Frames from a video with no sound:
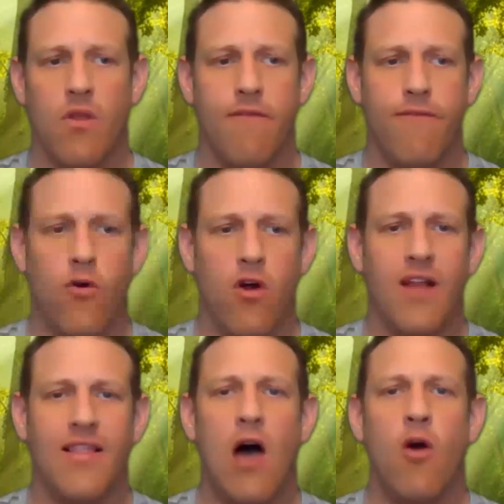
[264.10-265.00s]
for
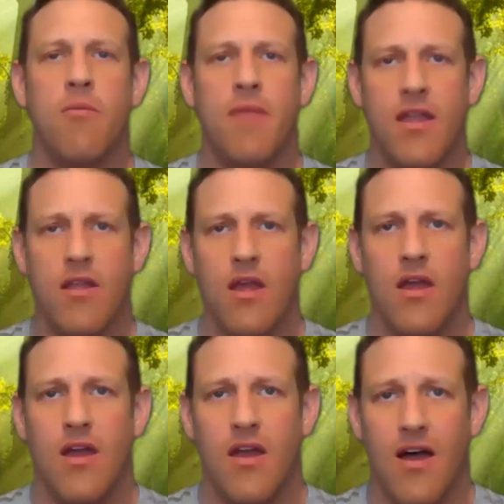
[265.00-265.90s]
allowing me
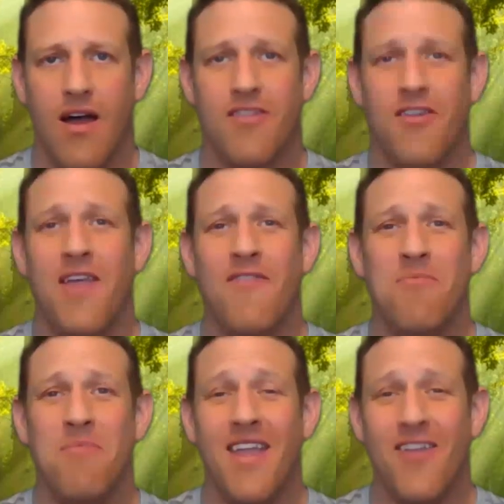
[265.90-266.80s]
to
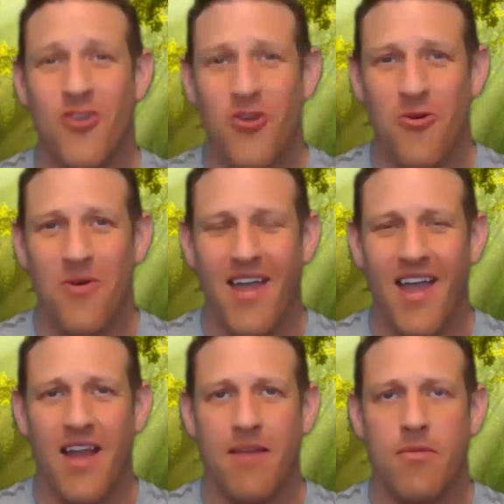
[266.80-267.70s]
even meet you
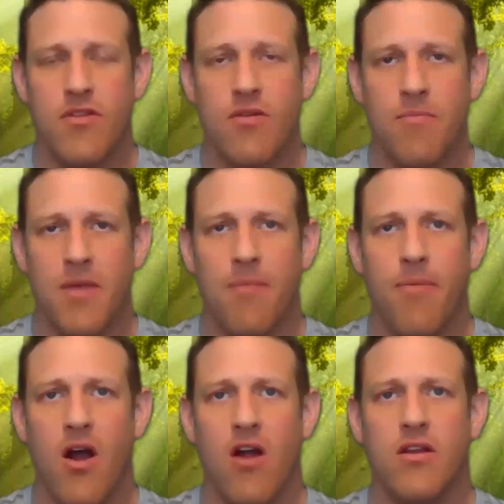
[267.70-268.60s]
and to be a
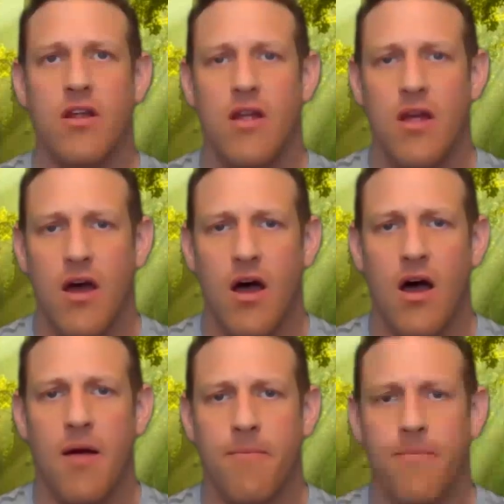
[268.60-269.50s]
part
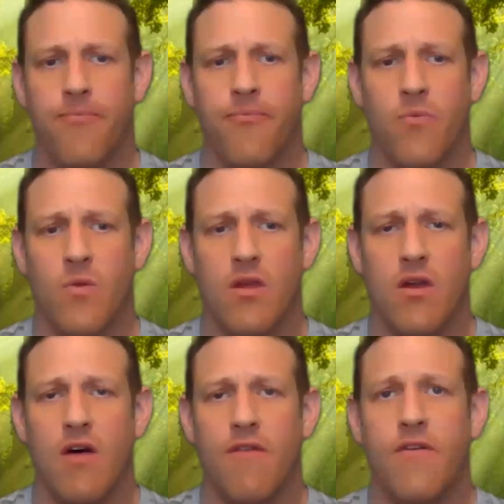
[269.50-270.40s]

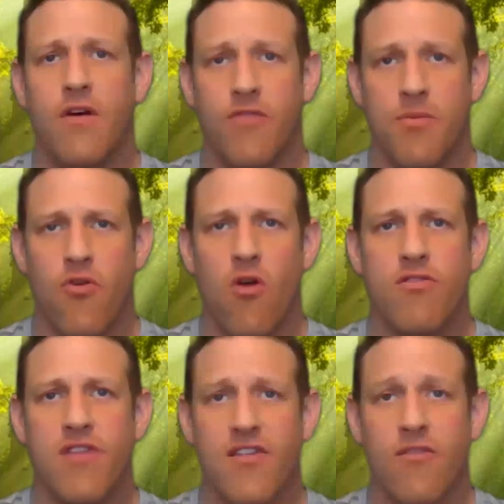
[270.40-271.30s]
of the
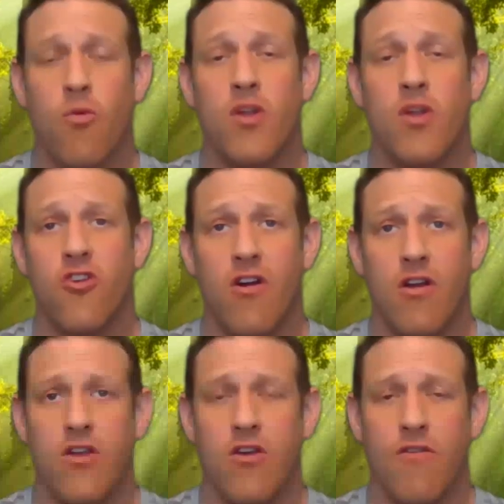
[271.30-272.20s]
process in which
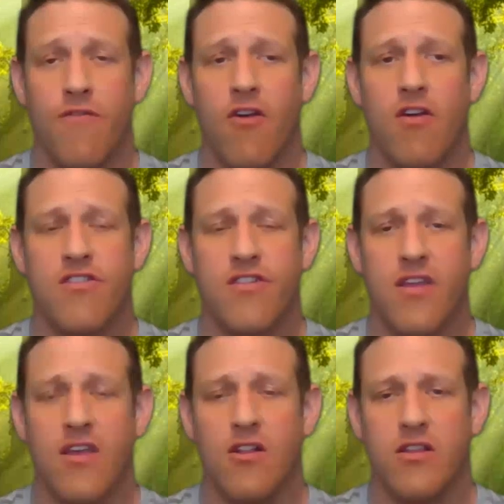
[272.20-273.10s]
you're very
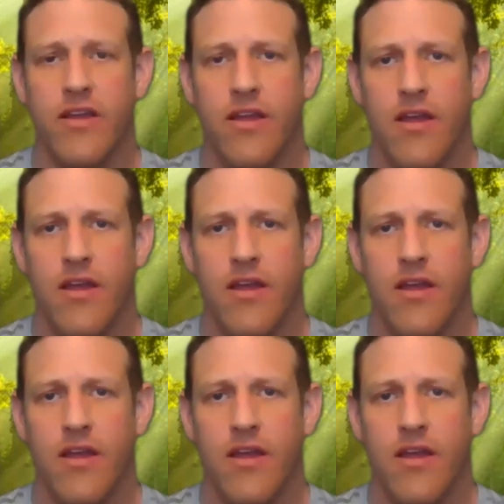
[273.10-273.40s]
skilled